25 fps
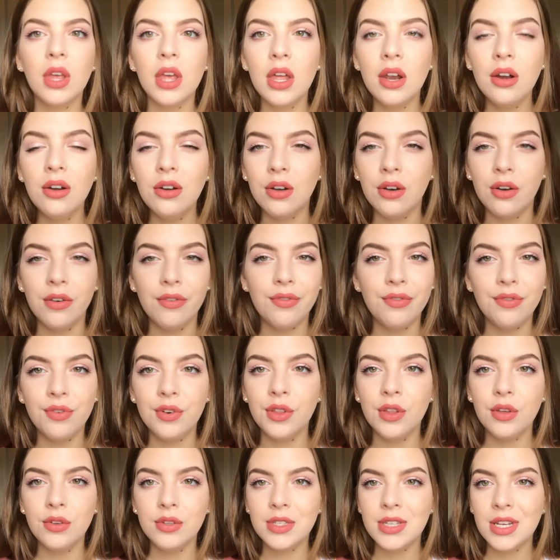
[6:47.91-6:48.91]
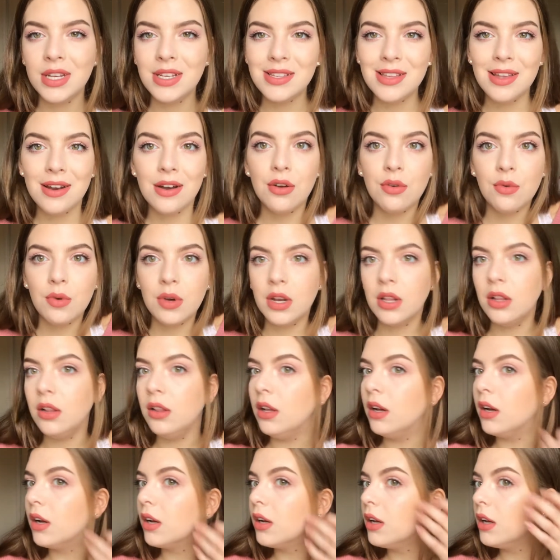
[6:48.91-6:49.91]
I don't know, for those days that I don't want to
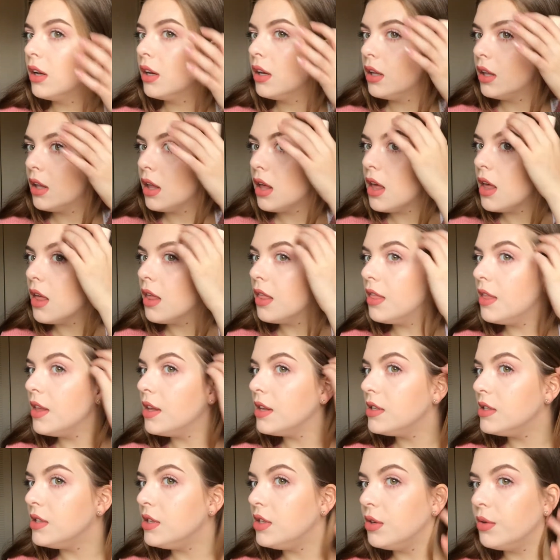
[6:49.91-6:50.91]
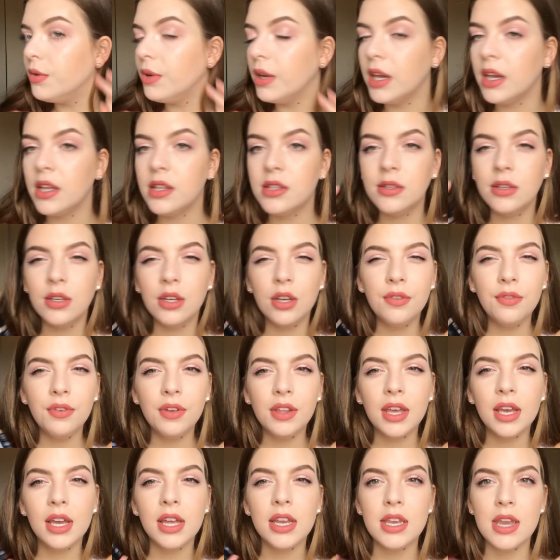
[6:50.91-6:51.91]
look this dewy. It's good for
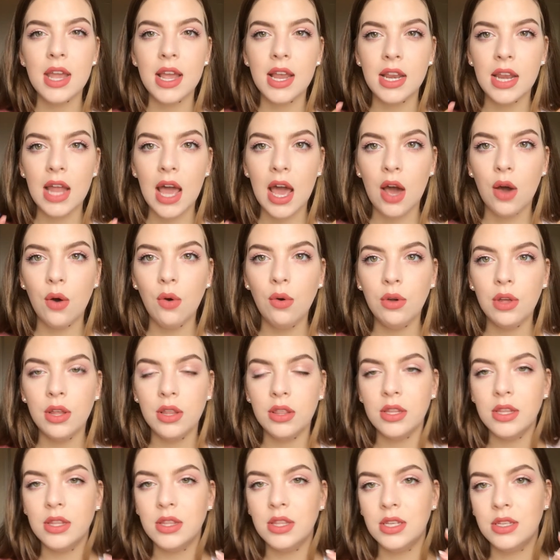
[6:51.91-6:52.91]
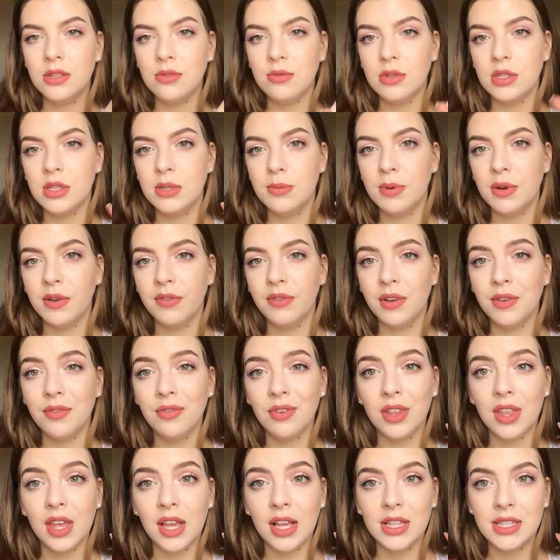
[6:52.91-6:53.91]
like a night out, and then this one's perfect
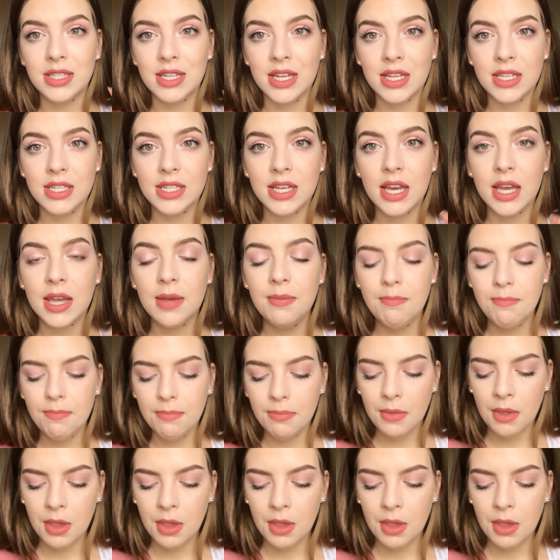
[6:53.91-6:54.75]
for like daytime.